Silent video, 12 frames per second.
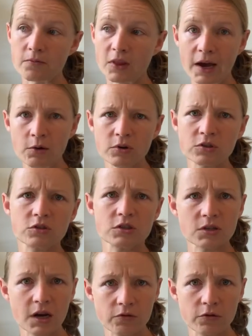I want to
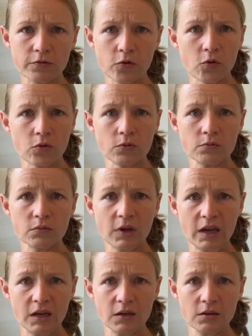just cover for
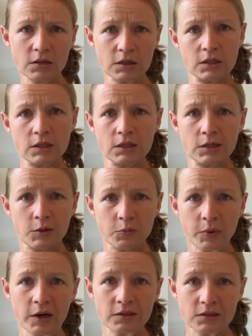any
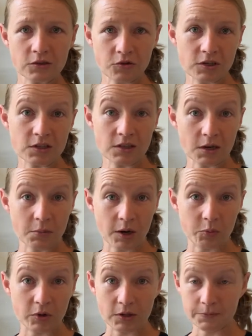bugs and critters that
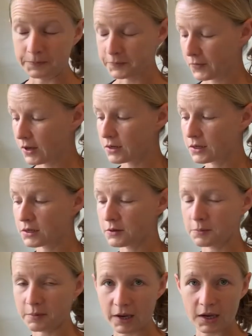might be
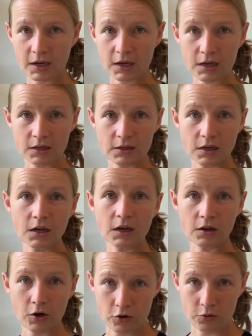making a
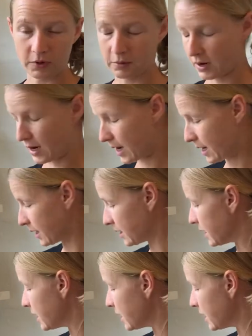little home in my eye.